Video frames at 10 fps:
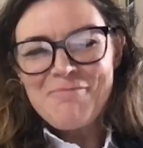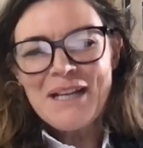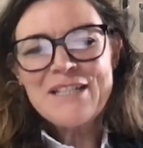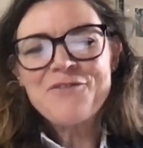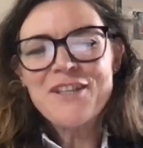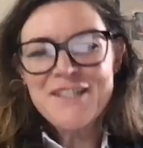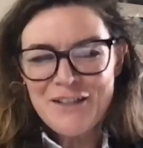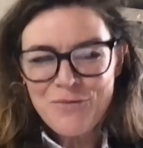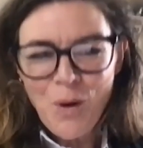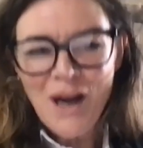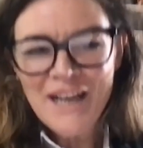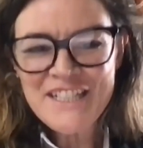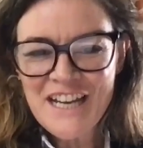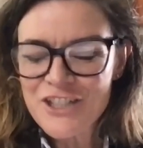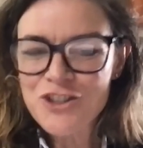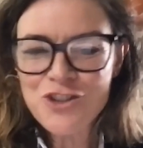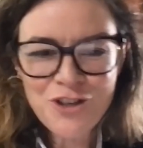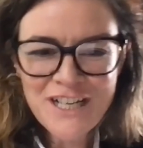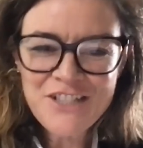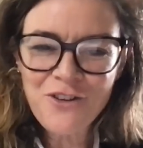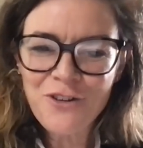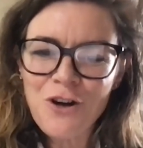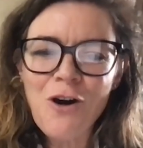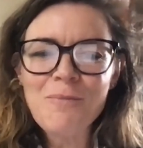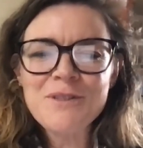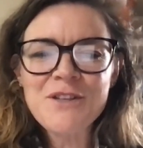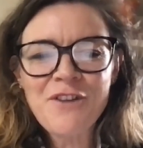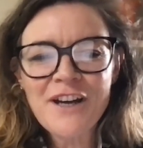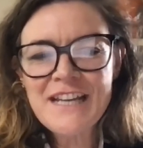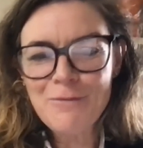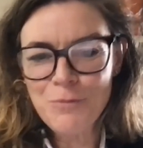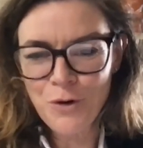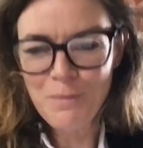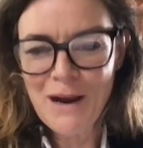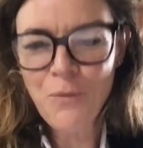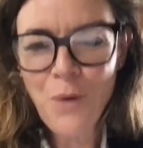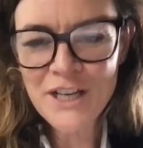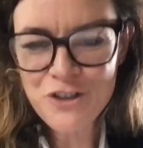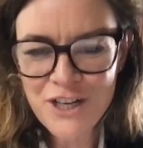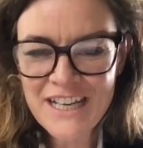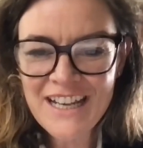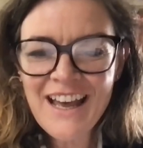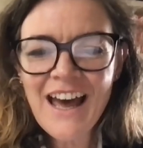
please visit y-tree.com to find out more about Whiteley